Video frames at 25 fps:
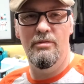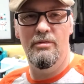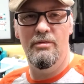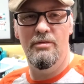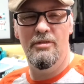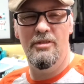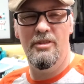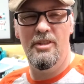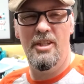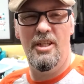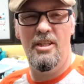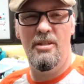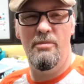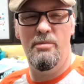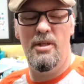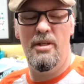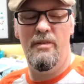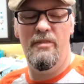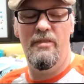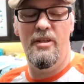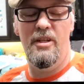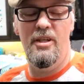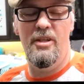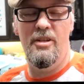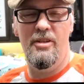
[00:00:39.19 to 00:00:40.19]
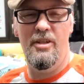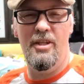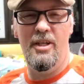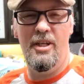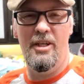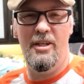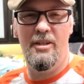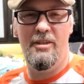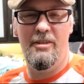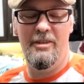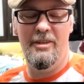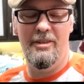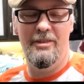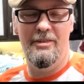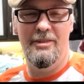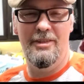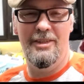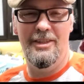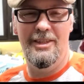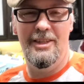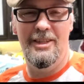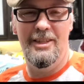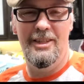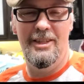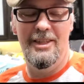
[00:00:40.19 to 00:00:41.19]
We'll get a little bit of video there and
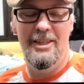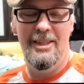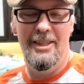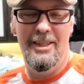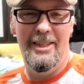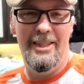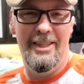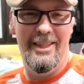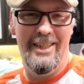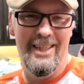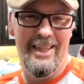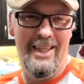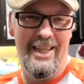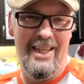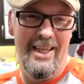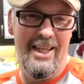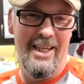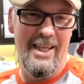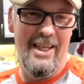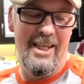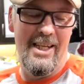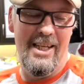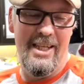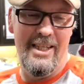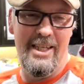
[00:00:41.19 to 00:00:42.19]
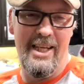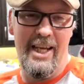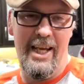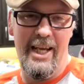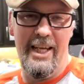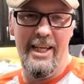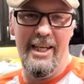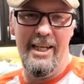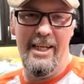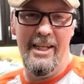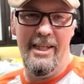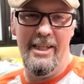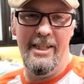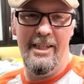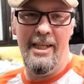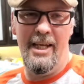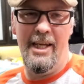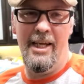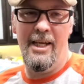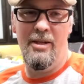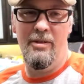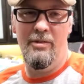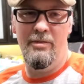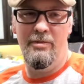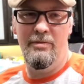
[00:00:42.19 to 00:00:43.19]
tag it in
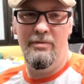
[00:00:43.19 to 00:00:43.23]
now.